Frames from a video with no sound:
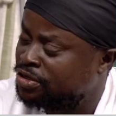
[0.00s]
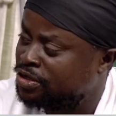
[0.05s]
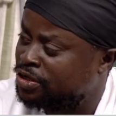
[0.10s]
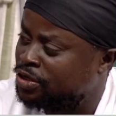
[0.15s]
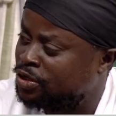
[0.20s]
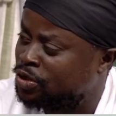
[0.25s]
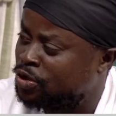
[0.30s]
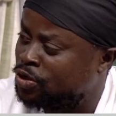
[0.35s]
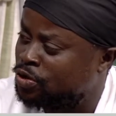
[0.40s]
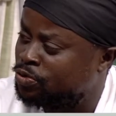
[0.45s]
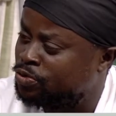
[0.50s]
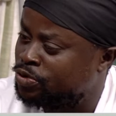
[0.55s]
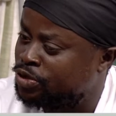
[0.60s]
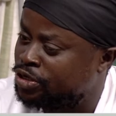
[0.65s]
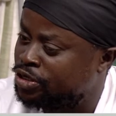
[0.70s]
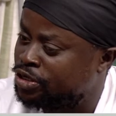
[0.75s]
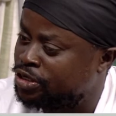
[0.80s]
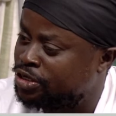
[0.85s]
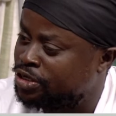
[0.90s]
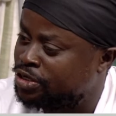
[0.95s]
You know,
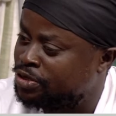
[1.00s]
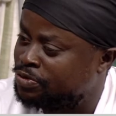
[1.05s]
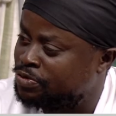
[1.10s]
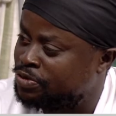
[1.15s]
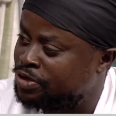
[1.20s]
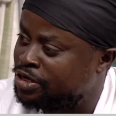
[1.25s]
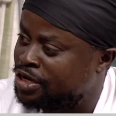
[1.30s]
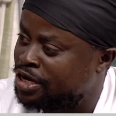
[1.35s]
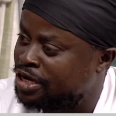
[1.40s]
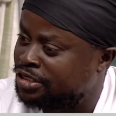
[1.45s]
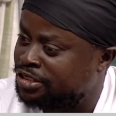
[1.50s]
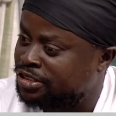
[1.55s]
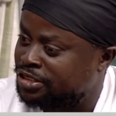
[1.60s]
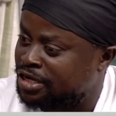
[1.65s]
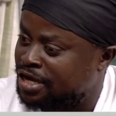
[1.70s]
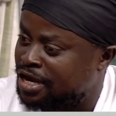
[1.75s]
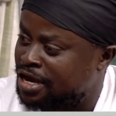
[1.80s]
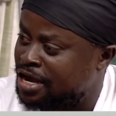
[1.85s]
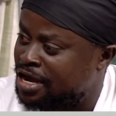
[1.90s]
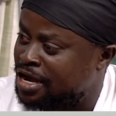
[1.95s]
we as
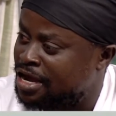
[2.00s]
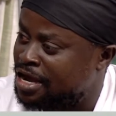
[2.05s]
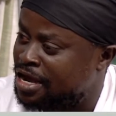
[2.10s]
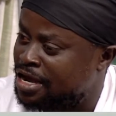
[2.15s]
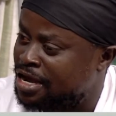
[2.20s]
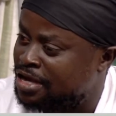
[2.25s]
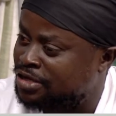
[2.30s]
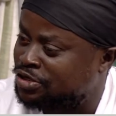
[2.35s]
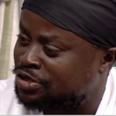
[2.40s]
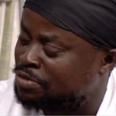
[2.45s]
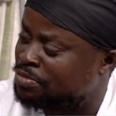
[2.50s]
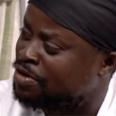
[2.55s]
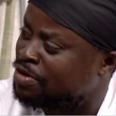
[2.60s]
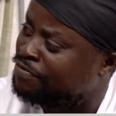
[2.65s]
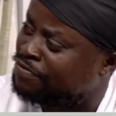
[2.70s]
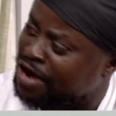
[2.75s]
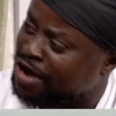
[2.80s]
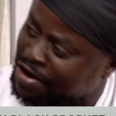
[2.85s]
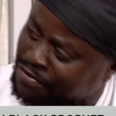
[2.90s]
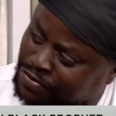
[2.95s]
some
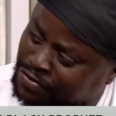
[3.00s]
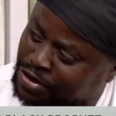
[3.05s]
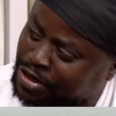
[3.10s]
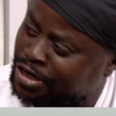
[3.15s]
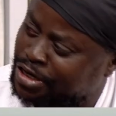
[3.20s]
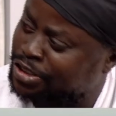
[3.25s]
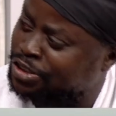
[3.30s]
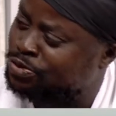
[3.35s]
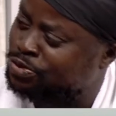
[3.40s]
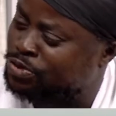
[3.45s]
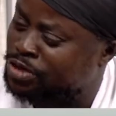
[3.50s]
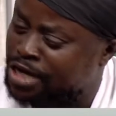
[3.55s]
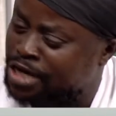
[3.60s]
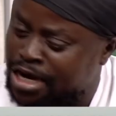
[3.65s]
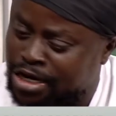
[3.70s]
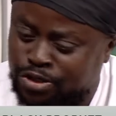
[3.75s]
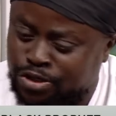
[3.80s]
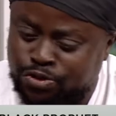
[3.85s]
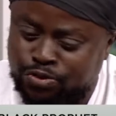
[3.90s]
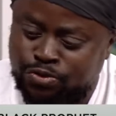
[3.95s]
of Africans, we
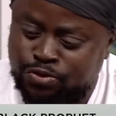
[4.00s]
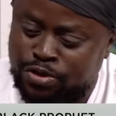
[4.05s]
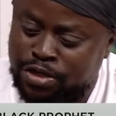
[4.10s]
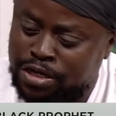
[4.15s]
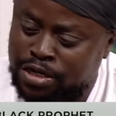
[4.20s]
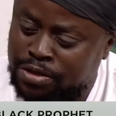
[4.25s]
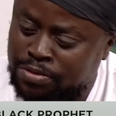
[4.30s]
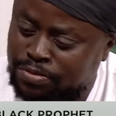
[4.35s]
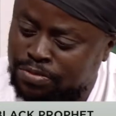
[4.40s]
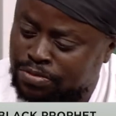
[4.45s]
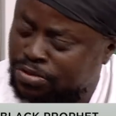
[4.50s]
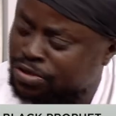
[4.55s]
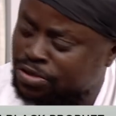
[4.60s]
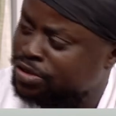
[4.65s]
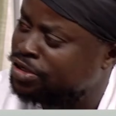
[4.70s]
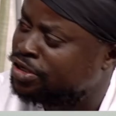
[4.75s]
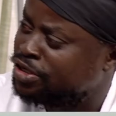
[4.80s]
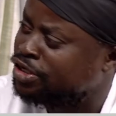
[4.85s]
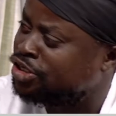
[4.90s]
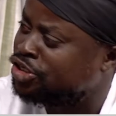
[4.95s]
like to
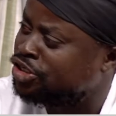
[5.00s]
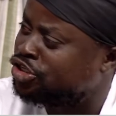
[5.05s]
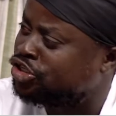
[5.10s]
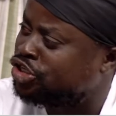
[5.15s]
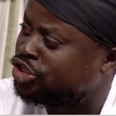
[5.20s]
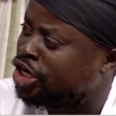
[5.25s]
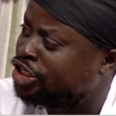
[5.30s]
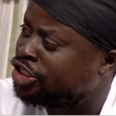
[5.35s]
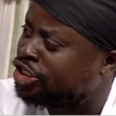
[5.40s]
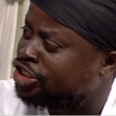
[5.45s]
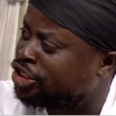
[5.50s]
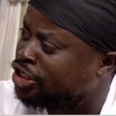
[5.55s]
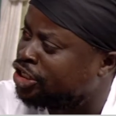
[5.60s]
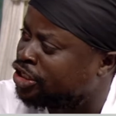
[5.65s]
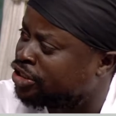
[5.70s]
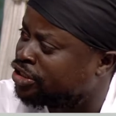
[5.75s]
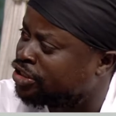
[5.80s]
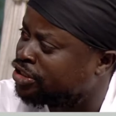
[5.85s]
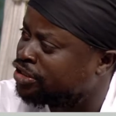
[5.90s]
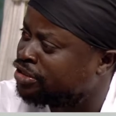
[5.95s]
judge
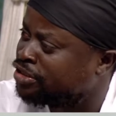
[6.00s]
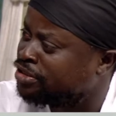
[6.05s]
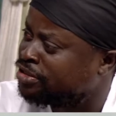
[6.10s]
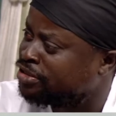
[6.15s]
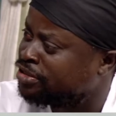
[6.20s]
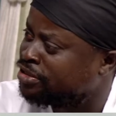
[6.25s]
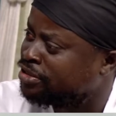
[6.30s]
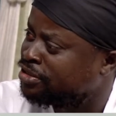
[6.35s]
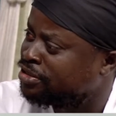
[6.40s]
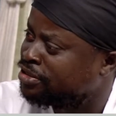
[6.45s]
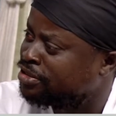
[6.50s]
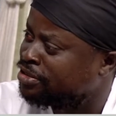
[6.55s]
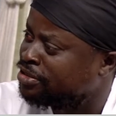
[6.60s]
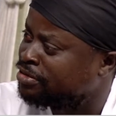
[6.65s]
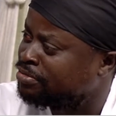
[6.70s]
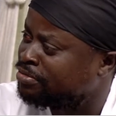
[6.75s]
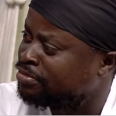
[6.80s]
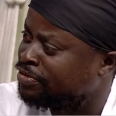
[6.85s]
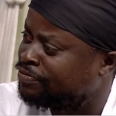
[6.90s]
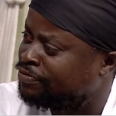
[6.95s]
things
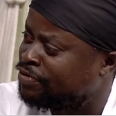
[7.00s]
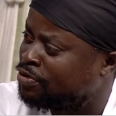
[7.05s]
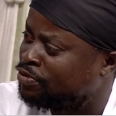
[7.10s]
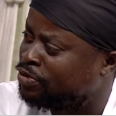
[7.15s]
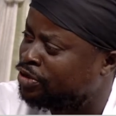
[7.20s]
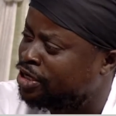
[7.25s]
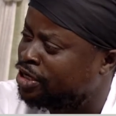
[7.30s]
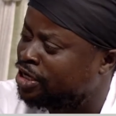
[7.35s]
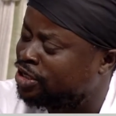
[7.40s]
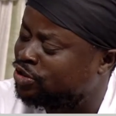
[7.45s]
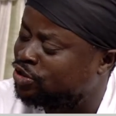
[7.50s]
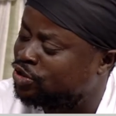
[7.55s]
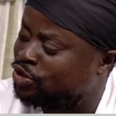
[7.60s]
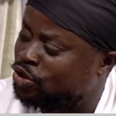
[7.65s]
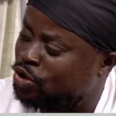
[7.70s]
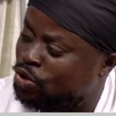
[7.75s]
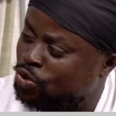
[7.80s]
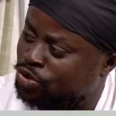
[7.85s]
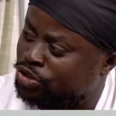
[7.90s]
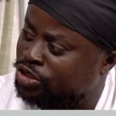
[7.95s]
before we get to
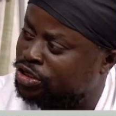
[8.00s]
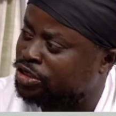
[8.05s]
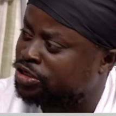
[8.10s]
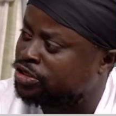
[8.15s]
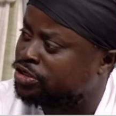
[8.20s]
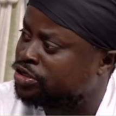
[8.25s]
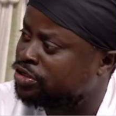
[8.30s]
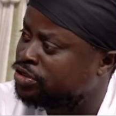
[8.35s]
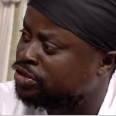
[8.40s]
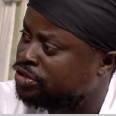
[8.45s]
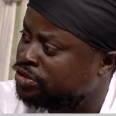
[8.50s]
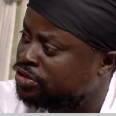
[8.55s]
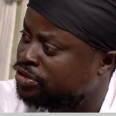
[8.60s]
know things.